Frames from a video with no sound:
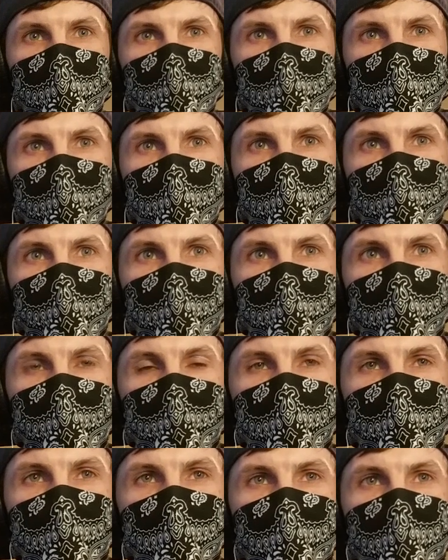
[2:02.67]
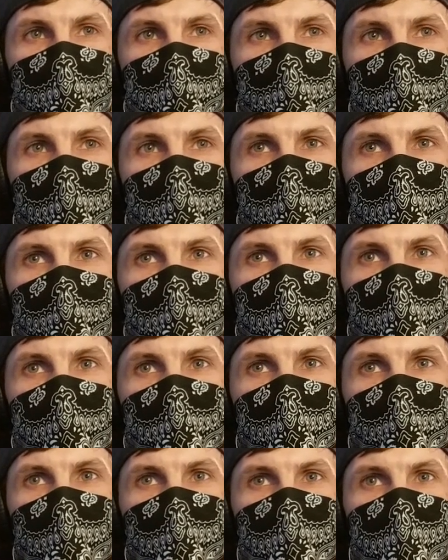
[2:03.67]

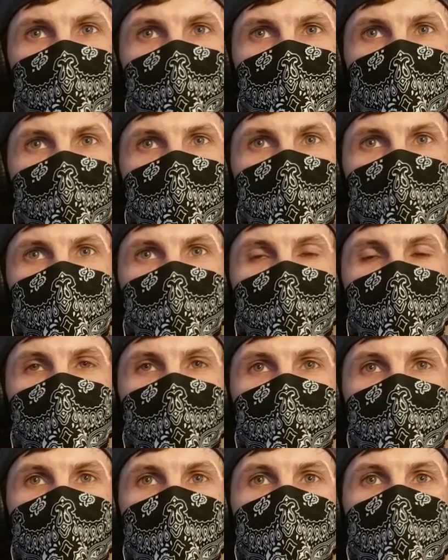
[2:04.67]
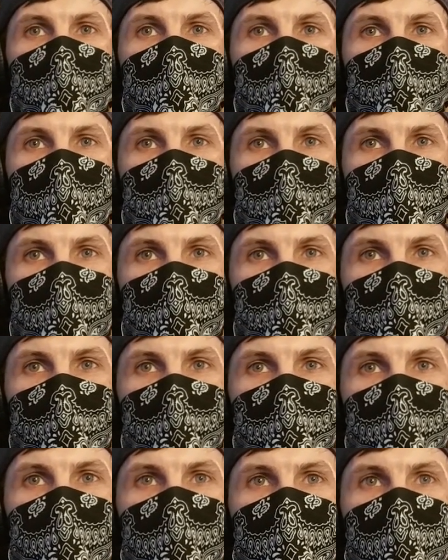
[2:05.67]

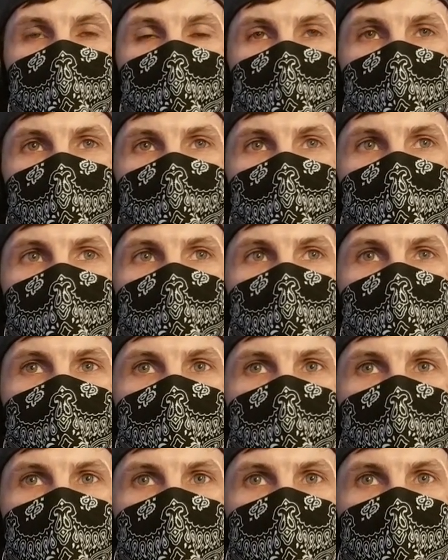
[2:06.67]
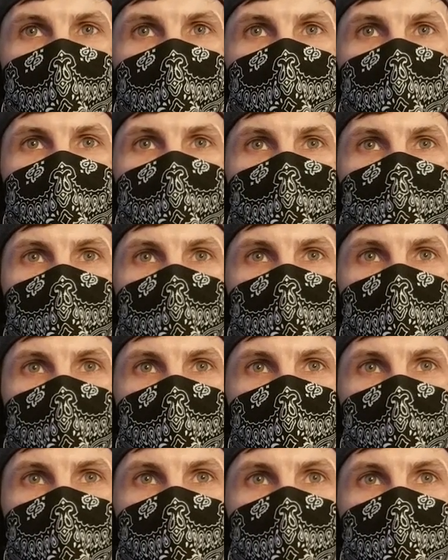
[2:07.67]

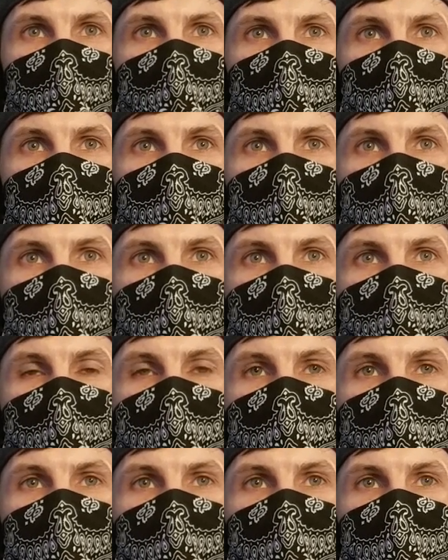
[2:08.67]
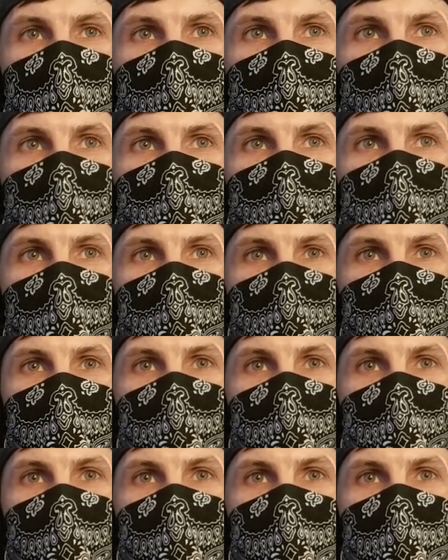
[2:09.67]
Nobody speaks.